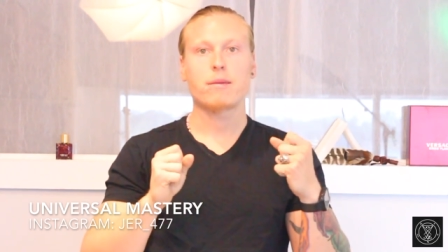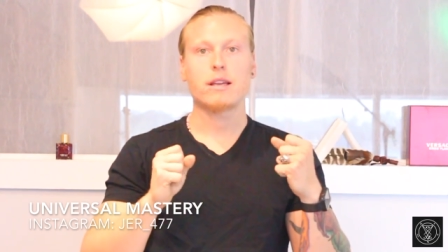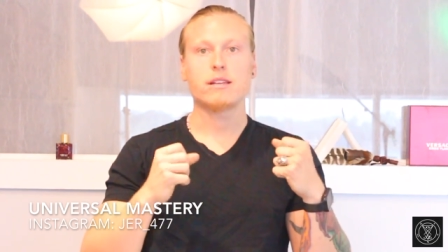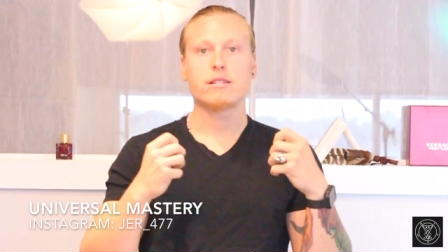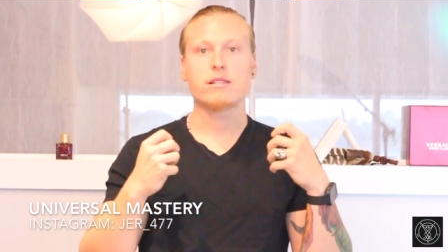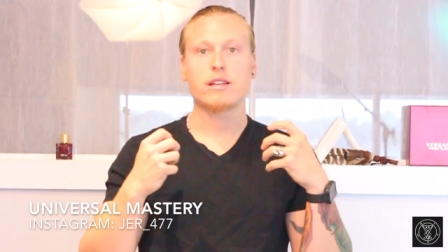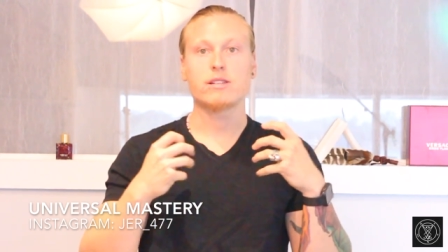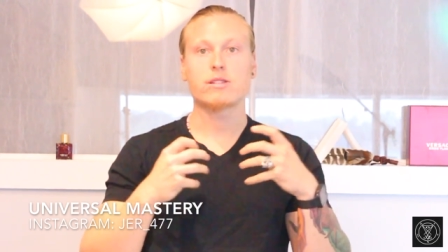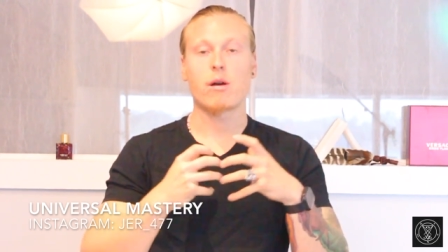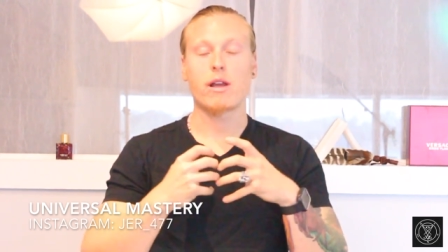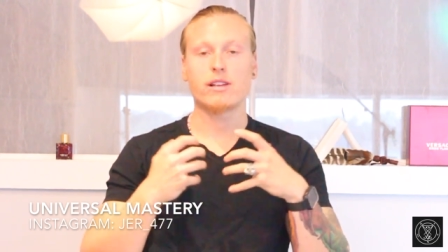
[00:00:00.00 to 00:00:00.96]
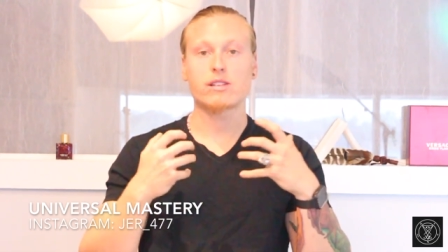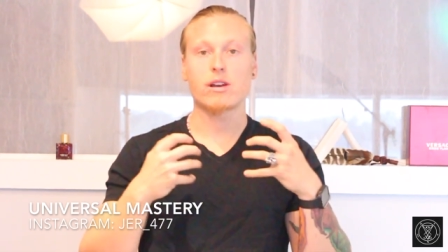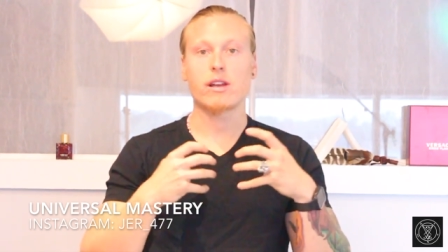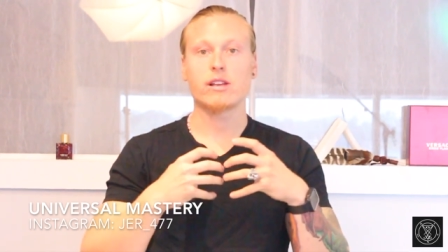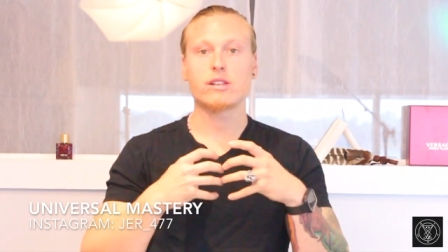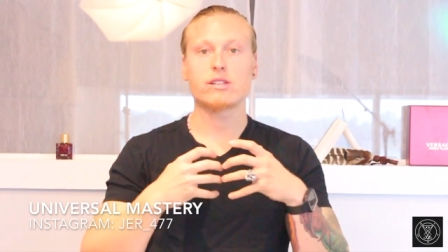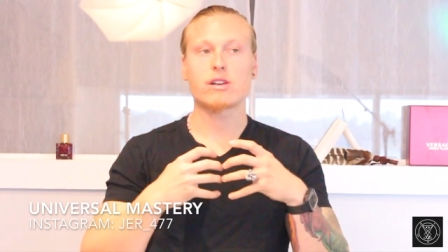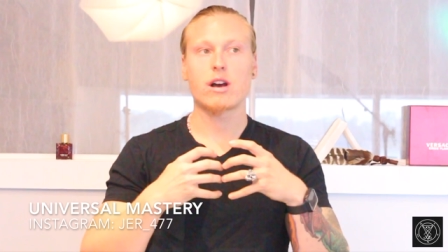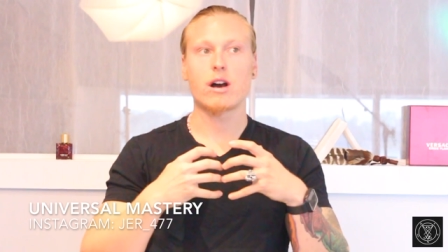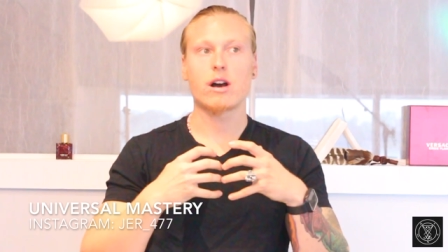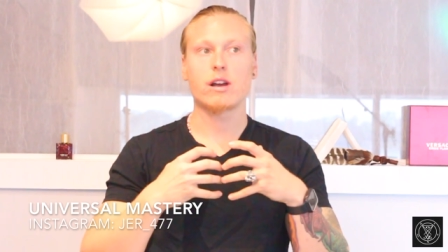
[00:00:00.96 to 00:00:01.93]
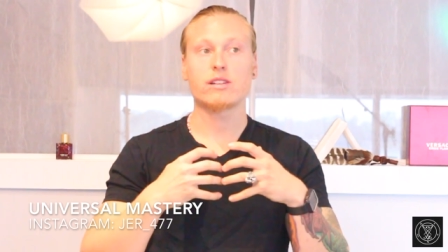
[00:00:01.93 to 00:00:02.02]
he's he's a, he's a, he's
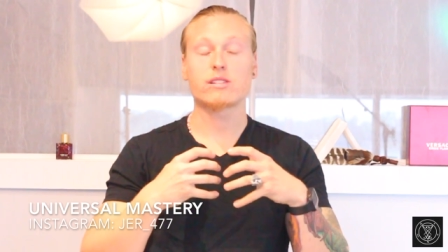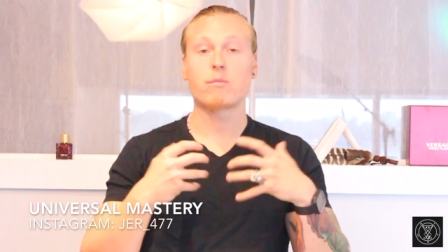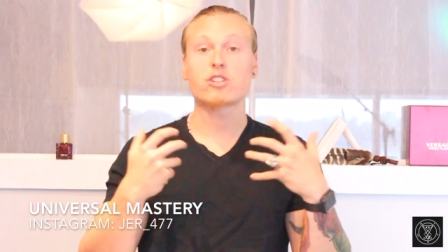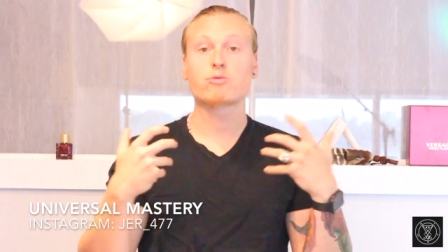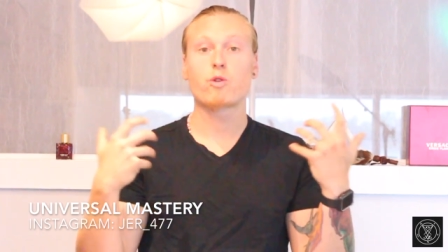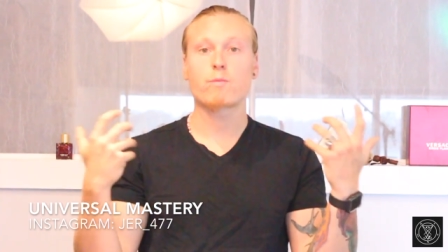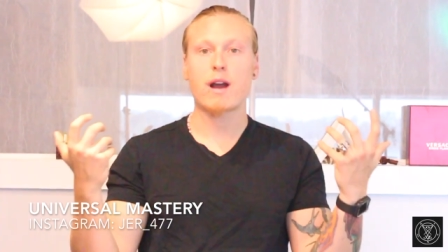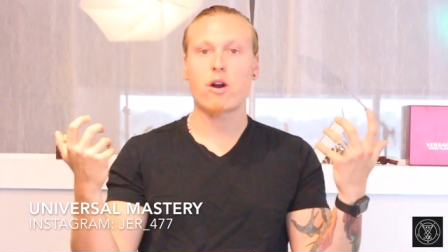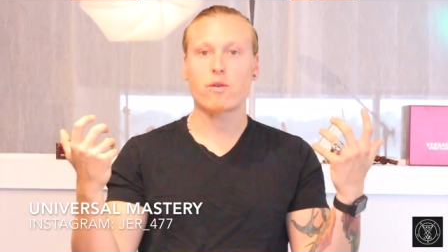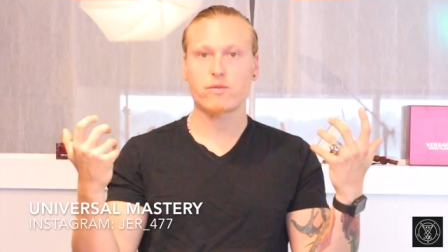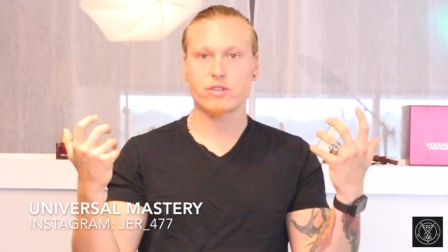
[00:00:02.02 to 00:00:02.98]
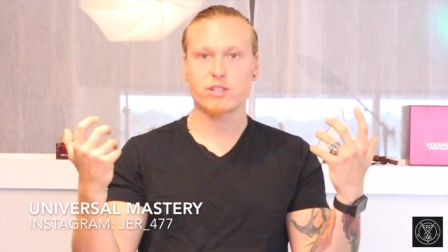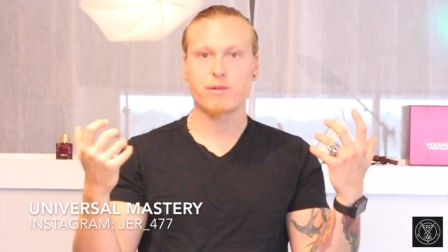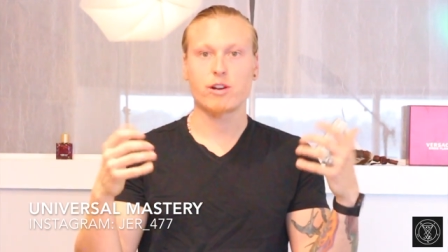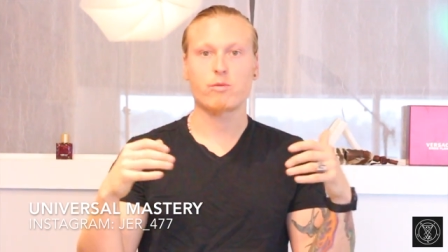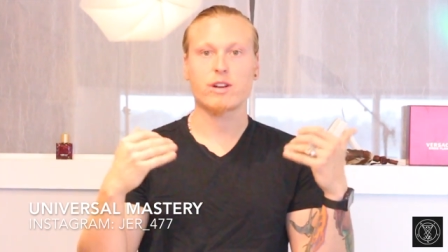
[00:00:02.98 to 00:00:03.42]
a, he's a much more powerful spirit.